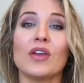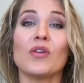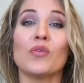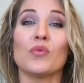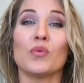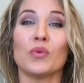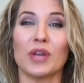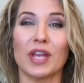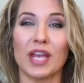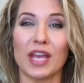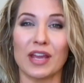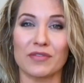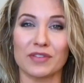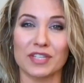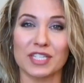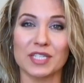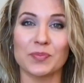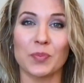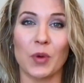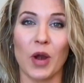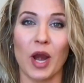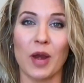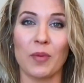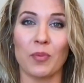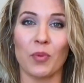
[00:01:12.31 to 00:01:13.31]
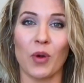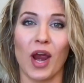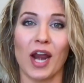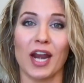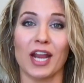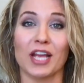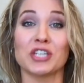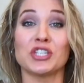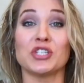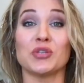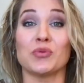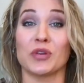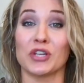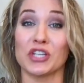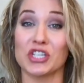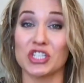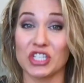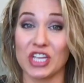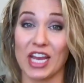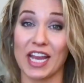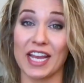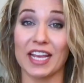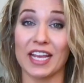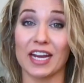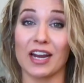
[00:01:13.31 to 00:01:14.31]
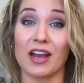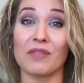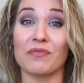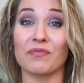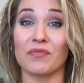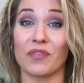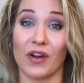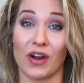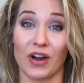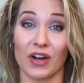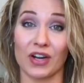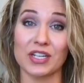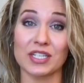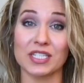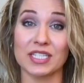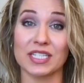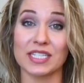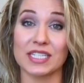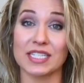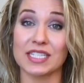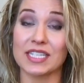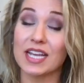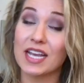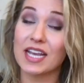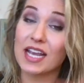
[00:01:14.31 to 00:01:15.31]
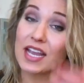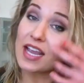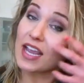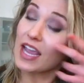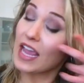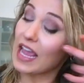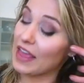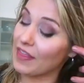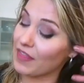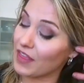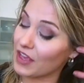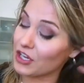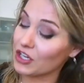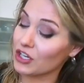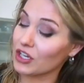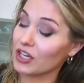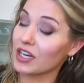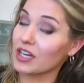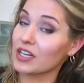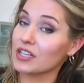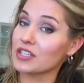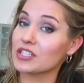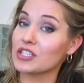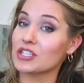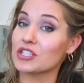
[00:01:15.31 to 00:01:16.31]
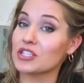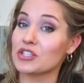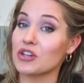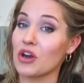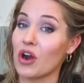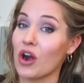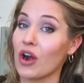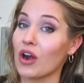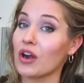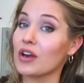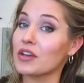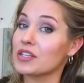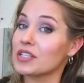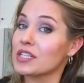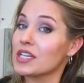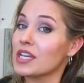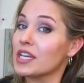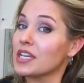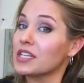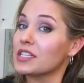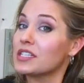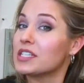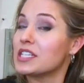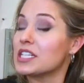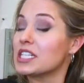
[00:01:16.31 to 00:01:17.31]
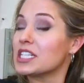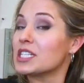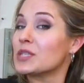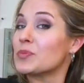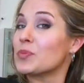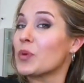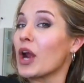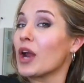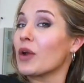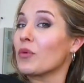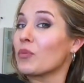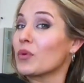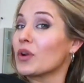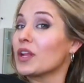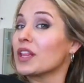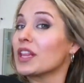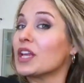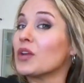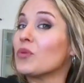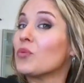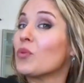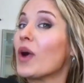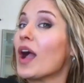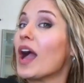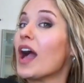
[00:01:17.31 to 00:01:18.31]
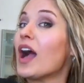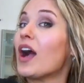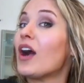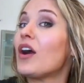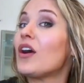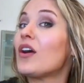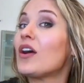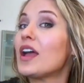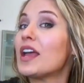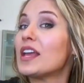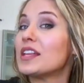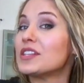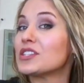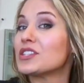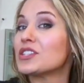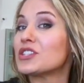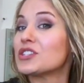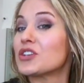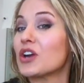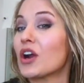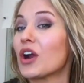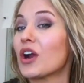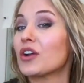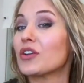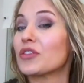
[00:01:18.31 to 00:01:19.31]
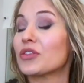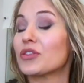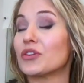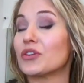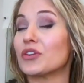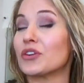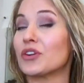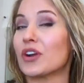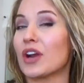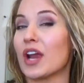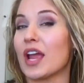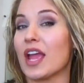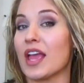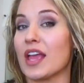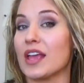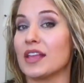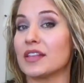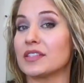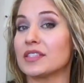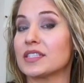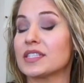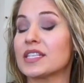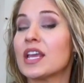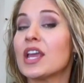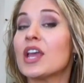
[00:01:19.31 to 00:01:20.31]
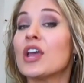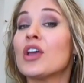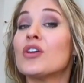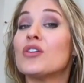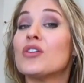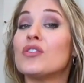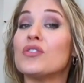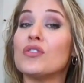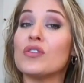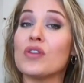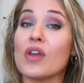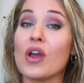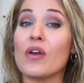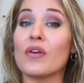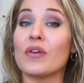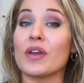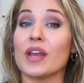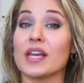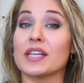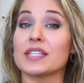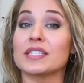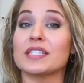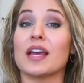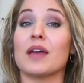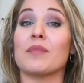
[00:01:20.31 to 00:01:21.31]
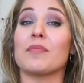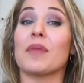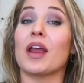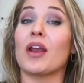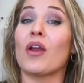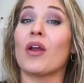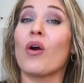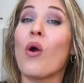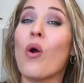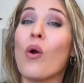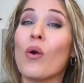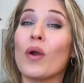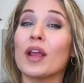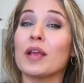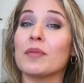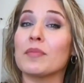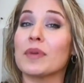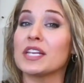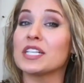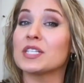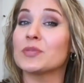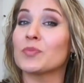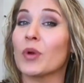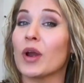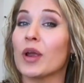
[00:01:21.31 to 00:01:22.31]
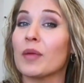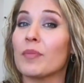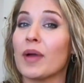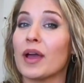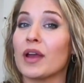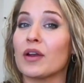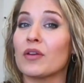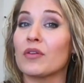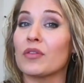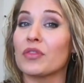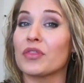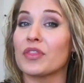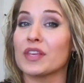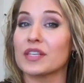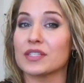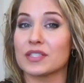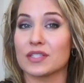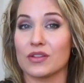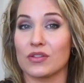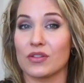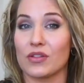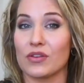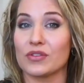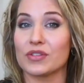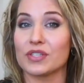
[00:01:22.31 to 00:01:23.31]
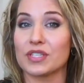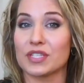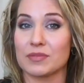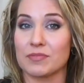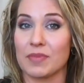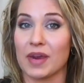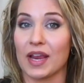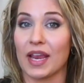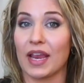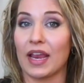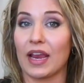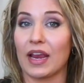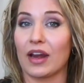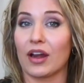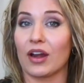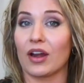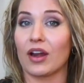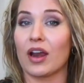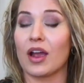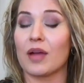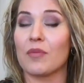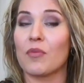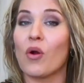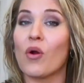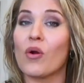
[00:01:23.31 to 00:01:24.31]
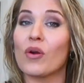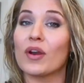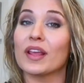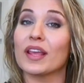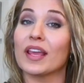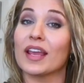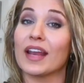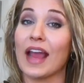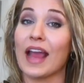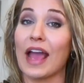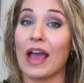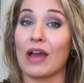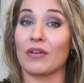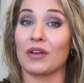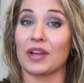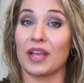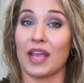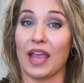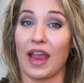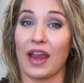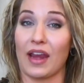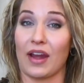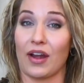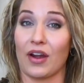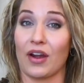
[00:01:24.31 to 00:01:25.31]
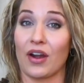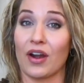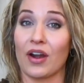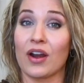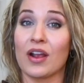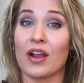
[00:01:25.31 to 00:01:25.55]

when you have a spray product, you want to shake it up first, and then you're going to start to spray really well and start through your ends. Notice I'm not holding my spray bottle this close to my hair. I'm holding it out here.